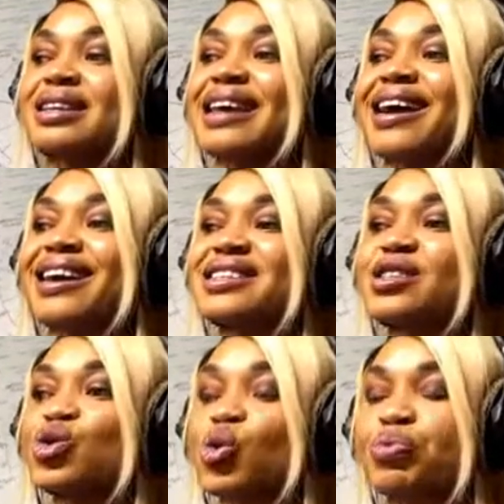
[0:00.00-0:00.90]
They are
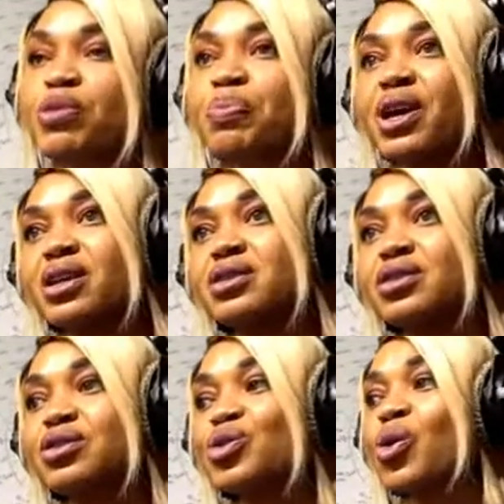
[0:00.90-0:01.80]
getting you prepared.
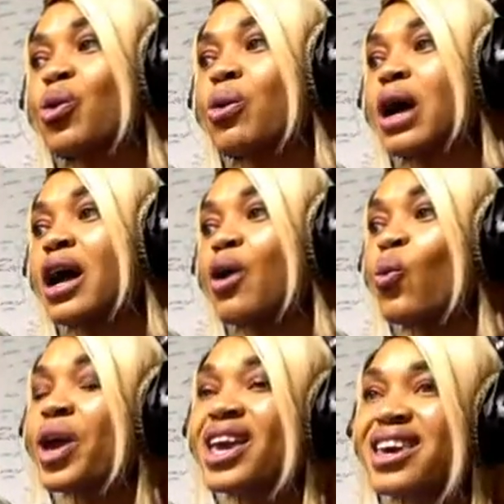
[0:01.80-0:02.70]
So
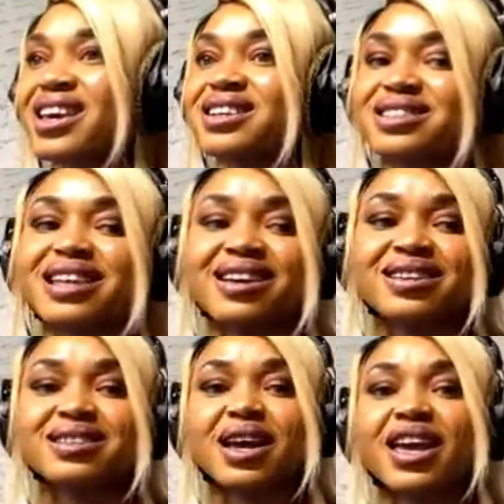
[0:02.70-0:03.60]
we kids, that
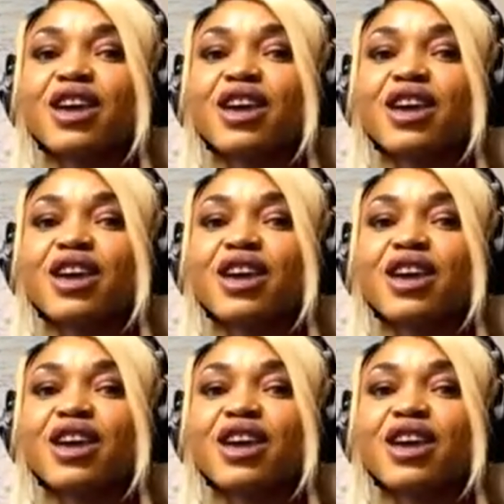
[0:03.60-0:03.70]
is,